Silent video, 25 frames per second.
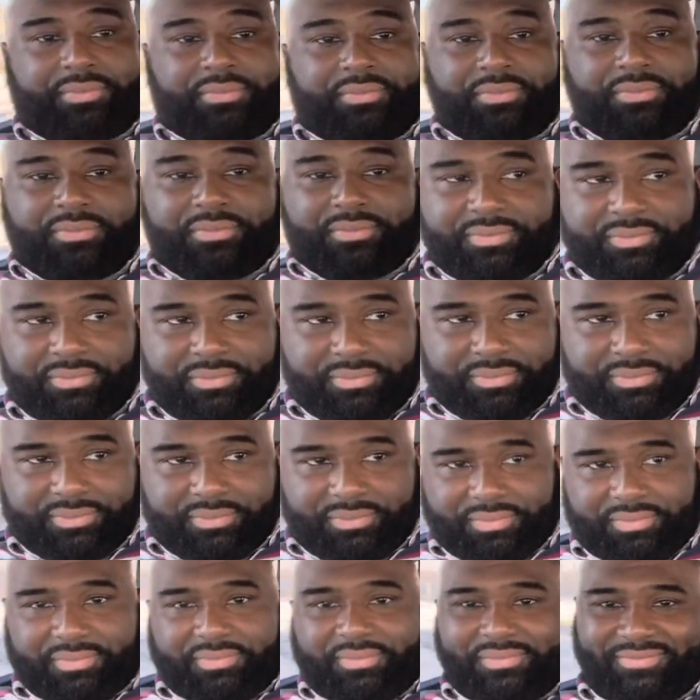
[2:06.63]
don't know.
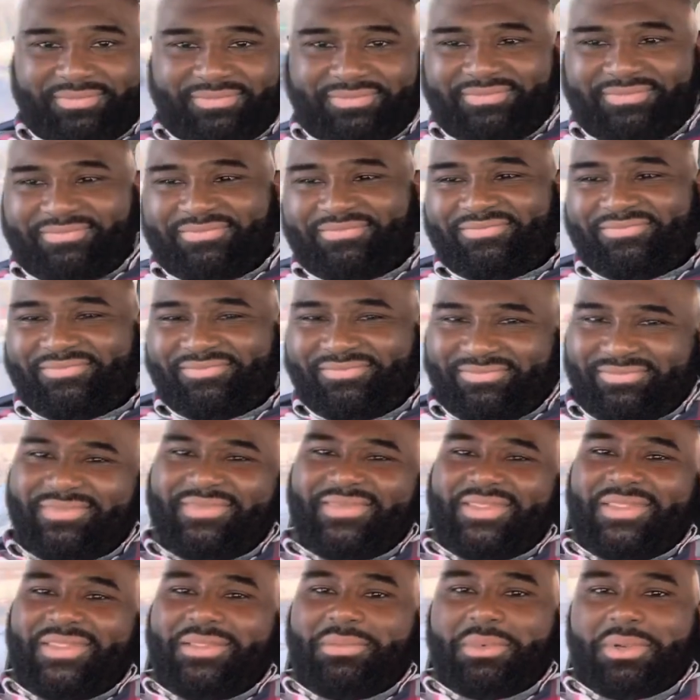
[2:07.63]
I transferred 25. That shit
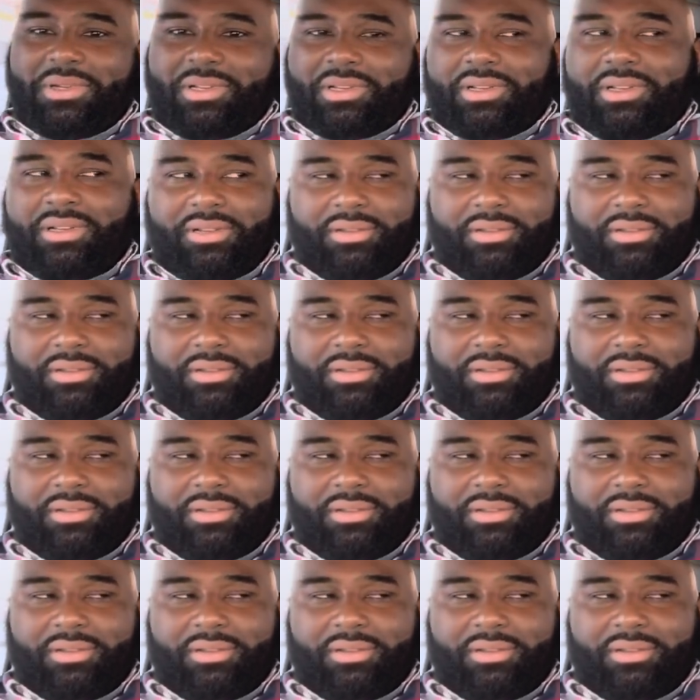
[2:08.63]
was 30. So